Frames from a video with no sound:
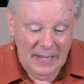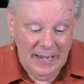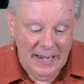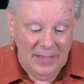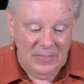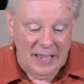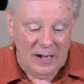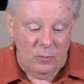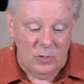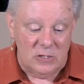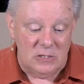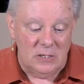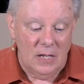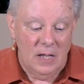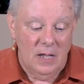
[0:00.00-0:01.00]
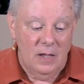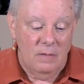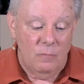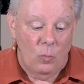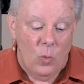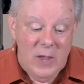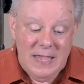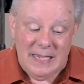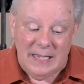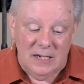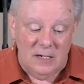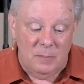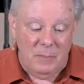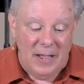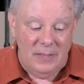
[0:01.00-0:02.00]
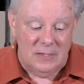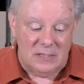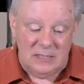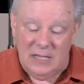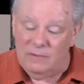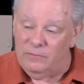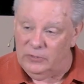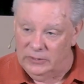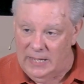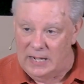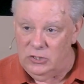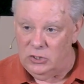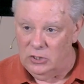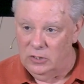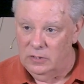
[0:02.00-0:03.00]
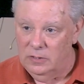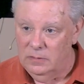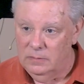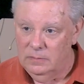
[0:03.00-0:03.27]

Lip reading: in that it was weakened by the sinful nature.